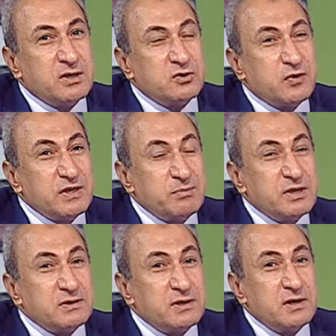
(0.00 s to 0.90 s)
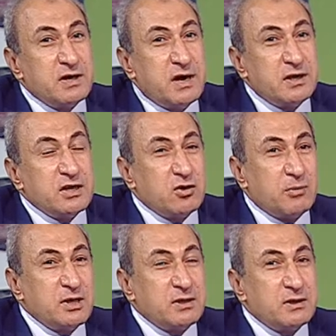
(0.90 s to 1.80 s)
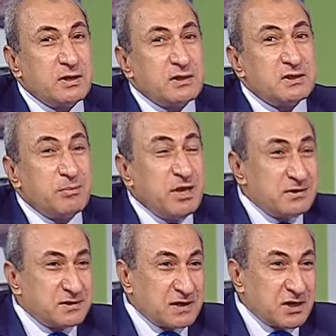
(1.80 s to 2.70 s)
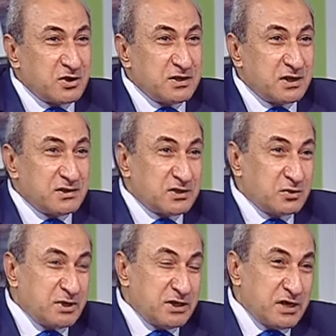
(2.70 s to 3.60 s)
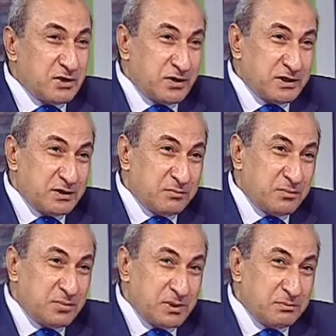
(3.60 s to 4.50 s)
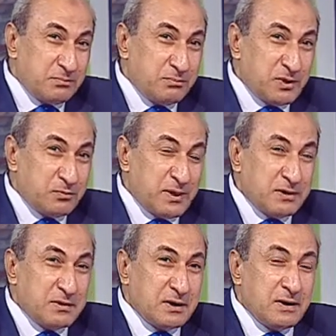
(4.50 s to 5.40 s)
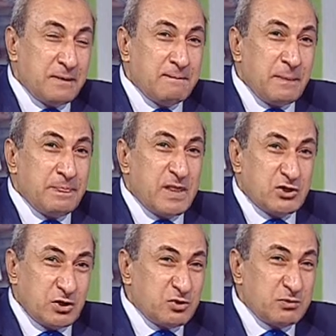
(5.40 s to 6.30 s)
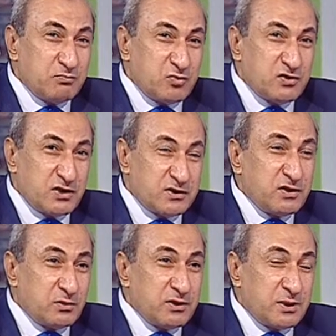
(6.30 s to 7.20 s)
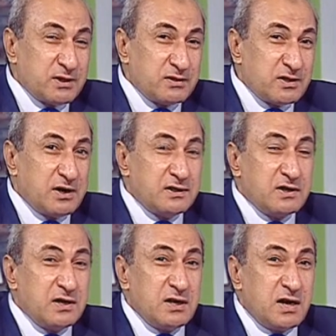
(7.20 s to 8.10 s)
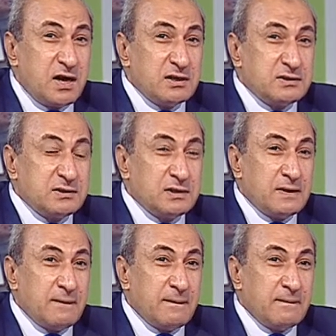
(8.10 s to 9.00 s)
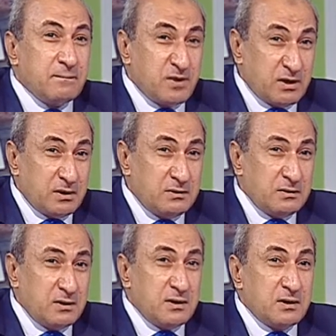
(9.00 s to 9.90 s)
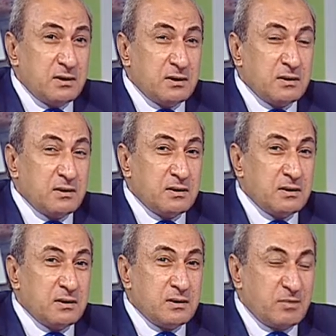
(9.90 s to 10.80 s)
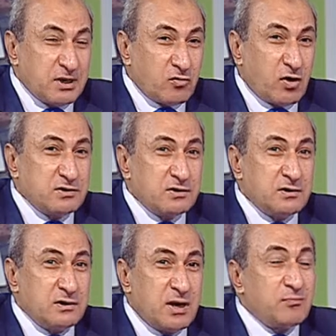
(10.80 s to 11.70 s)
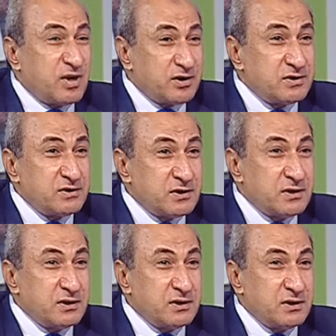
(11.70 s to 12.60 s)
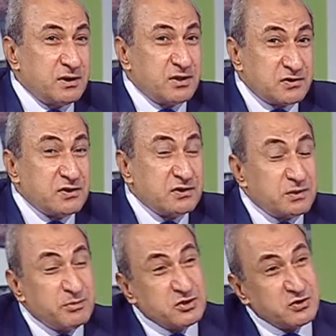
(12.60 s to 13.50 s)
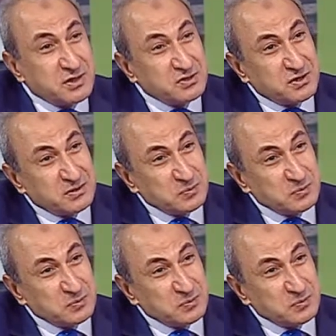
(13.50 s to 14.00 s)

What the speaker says: treatments and economic stabilities actually that are to be inaugurated between the Egyptian presidency on the one side and Berlin, Belgrade and Paris on a third dimension actually.